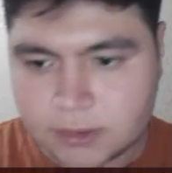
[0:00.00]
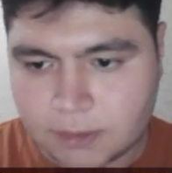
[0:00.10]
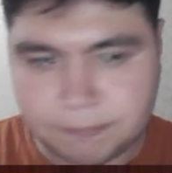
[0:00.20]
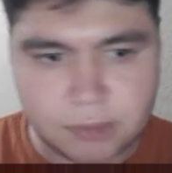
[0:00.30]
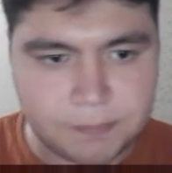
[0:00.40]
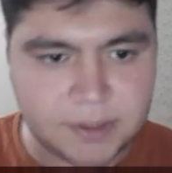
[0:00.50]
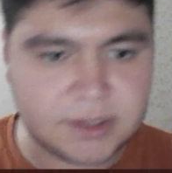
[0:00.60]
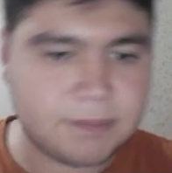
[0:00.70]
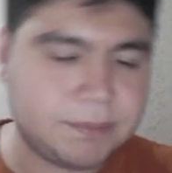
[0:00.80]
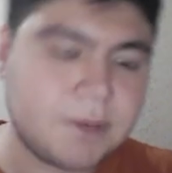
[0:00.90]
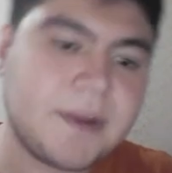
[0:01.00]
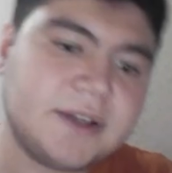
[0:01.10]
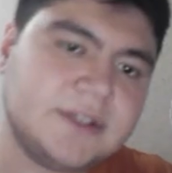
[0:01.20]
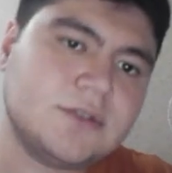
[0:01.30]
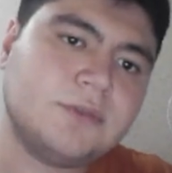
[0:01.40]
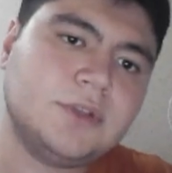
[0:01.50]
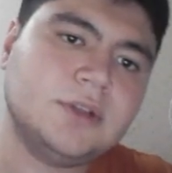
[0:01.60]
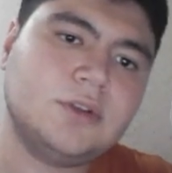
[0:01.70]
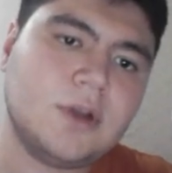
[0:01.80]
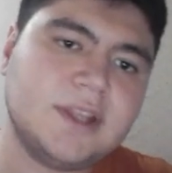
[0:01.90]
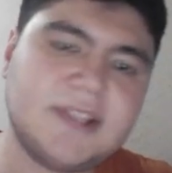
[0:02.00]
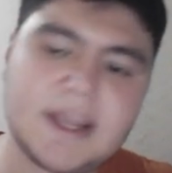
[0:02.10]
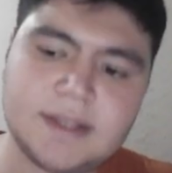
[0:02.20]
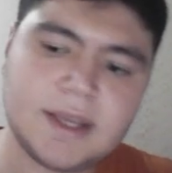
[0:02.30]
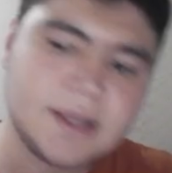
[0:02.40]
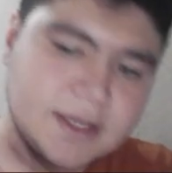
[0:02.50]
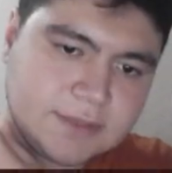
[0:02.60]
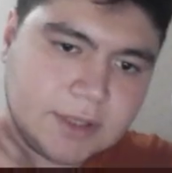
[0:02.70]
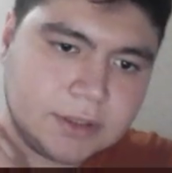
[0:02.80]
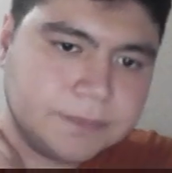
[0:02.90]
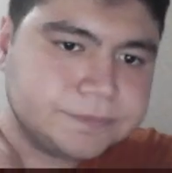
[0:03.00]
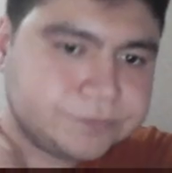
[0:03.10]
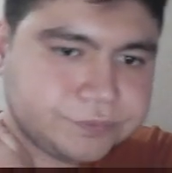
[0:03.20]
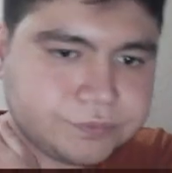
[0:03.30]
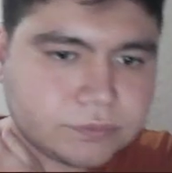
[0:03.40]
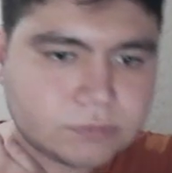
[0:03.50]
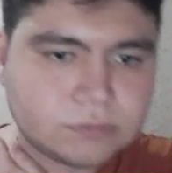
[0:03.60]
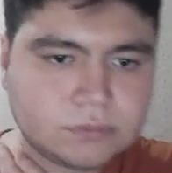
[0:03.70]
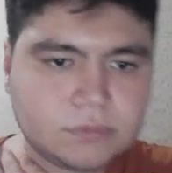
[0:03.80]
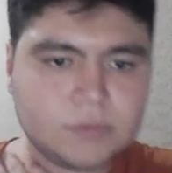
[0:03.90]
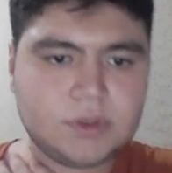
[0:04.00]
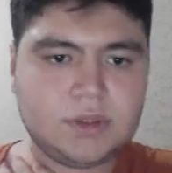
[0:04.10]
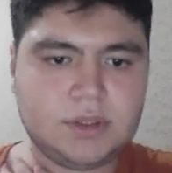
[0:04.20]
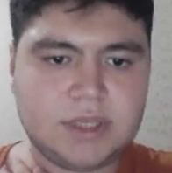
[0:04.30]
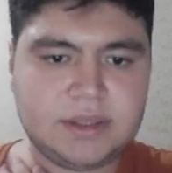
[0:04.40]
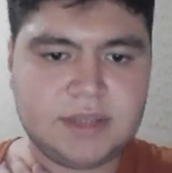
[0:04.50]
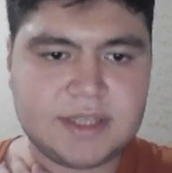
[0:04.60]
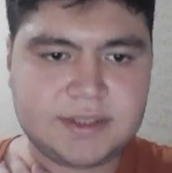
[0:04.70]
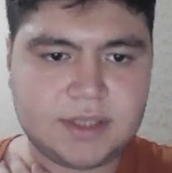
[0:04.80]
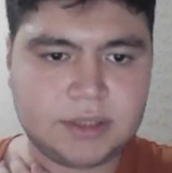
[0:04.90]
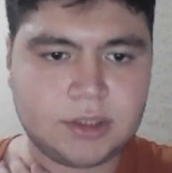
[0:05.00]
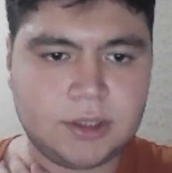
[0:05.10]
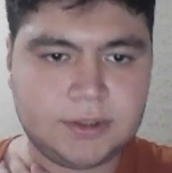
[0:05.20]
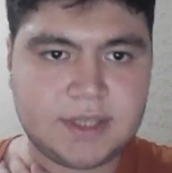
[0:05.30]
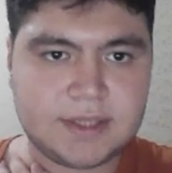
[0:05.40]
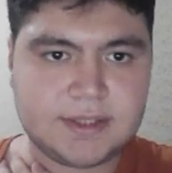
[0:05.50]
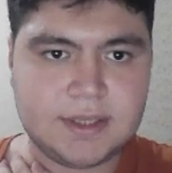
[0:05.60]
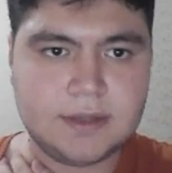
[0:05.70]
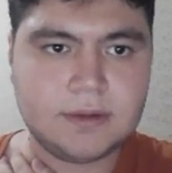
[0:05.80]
properties of the 10a as well. And let's start our 10c.